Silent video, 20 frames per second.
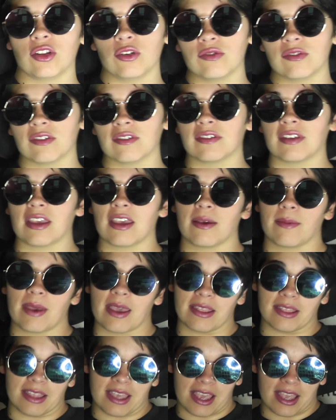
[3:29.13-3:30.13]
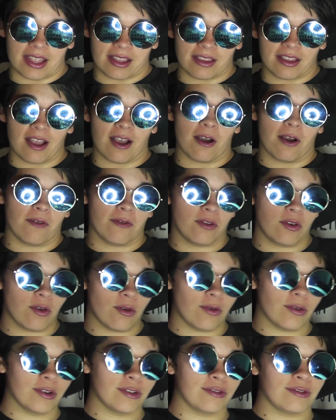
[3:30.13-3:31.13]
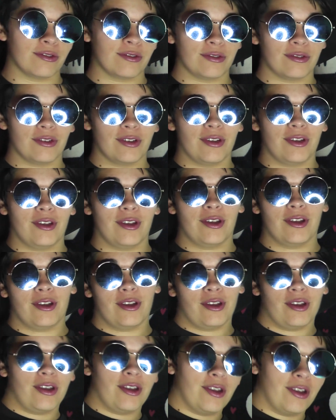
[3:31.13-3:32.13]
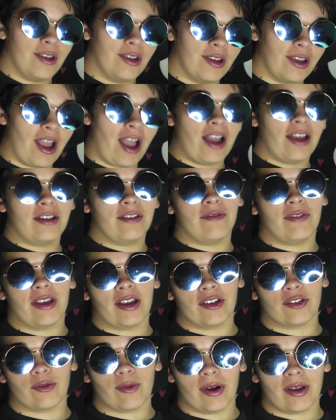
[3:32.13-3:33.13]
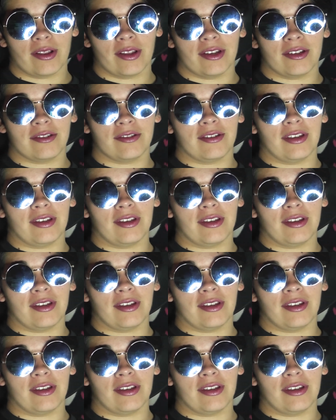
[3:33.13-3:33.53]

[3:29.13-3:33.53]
loses him, and then of course, kind of like a Twilight